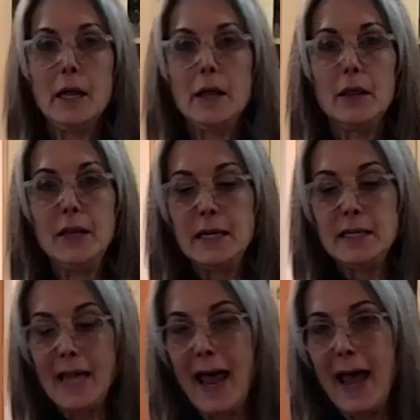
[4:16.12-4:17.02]

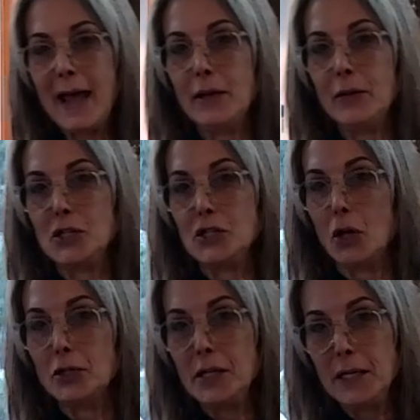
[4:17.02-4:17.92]
These add the
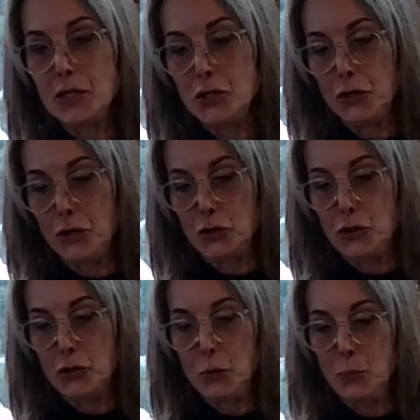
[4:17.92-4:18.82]
saltiness to your
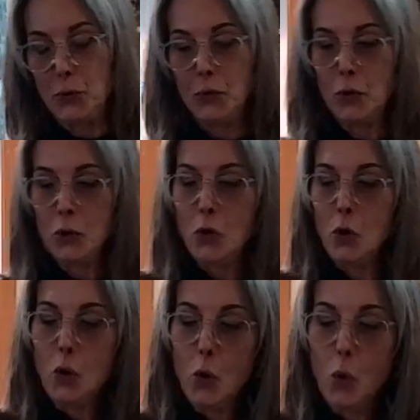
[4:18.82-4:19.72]
soup
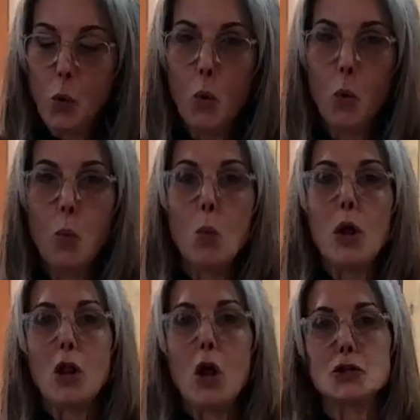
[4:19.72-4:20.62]

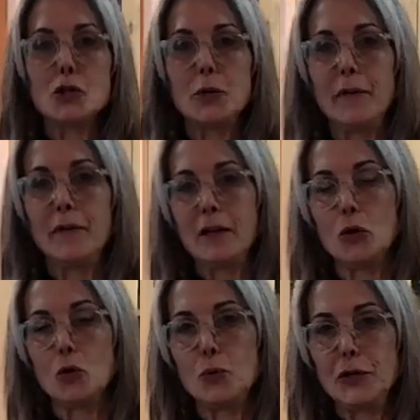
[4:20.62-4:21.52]
while also giving it
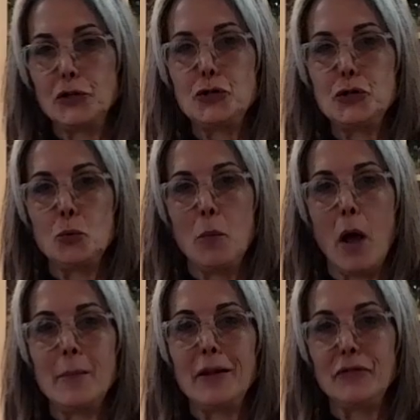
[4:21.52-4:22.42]
a rich
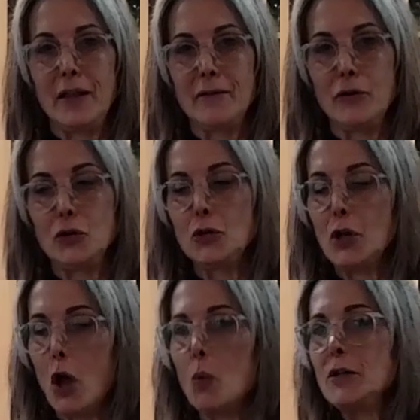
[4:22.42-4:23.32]
umami flavor. You
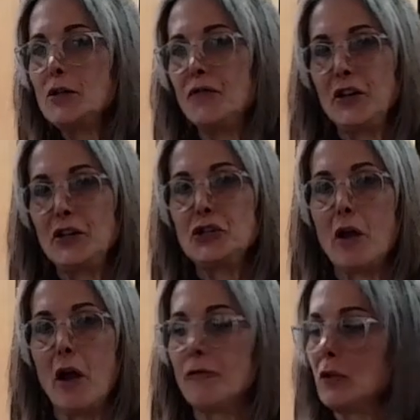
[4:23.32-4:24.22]
can always finish it
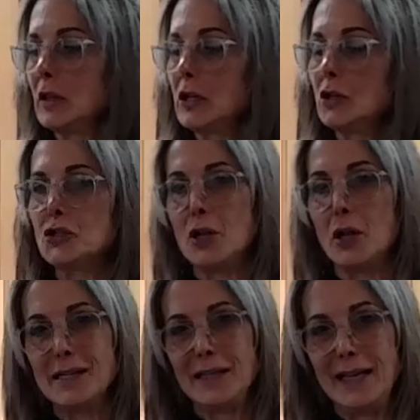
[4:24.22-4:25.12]
off with a little
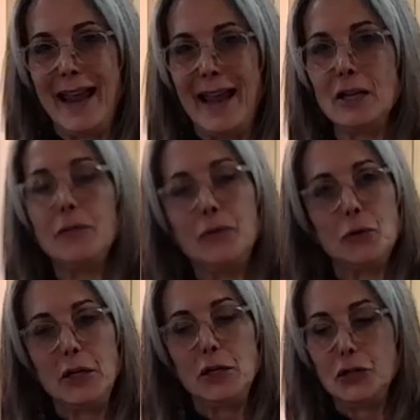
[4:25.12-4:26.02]
salt at the end if you
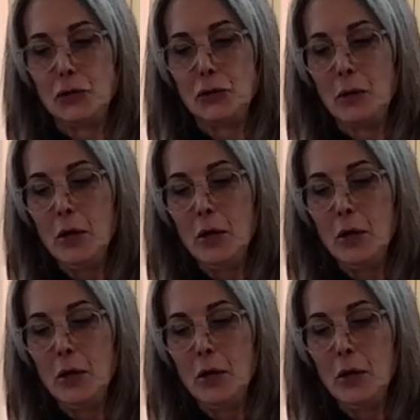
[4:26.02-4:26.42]
need to,